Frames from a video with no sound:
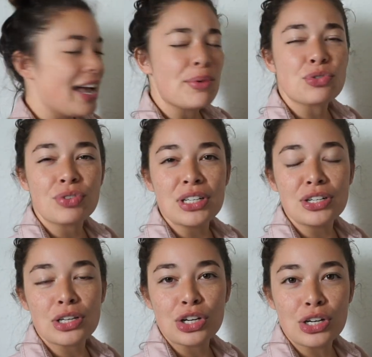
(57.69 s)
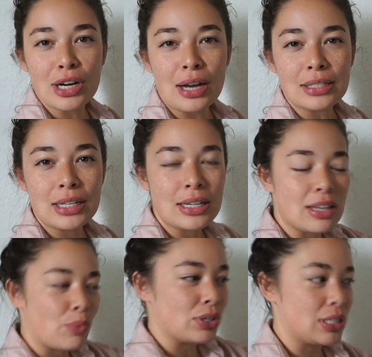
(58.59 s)
It was really just a curiosity because I
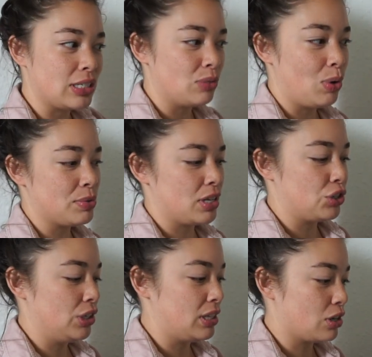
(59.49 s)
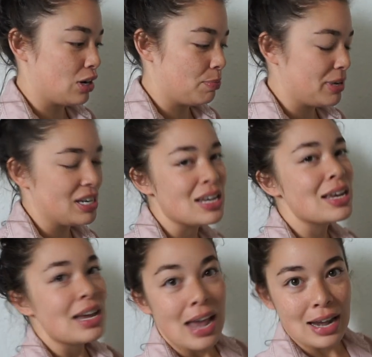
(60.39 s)
wanted to see what was underneath the carpet,
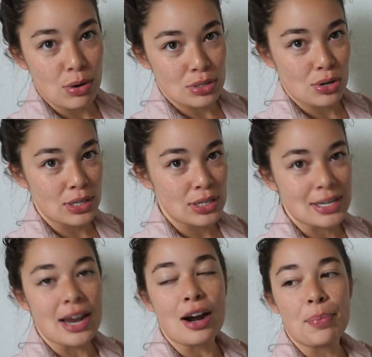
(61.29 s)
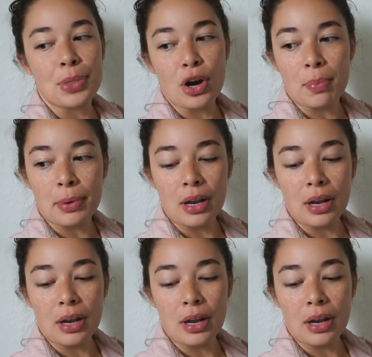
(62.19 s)
and I was going to tear up the carpet